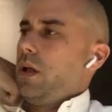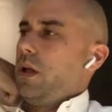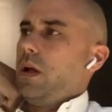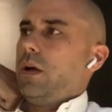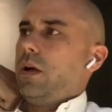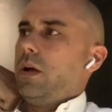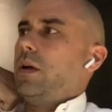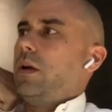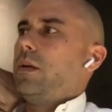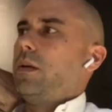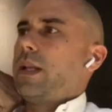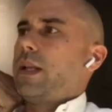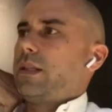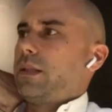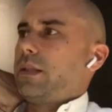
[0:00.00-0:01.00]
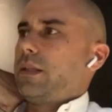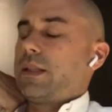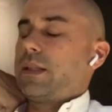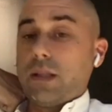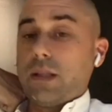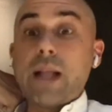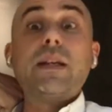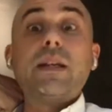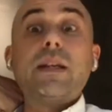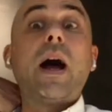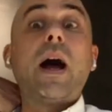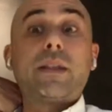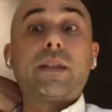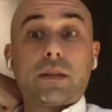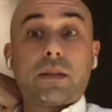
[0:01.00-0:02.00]
That's a lot to
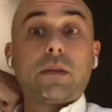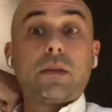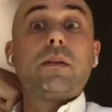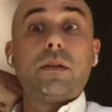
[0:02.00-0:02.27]
ask,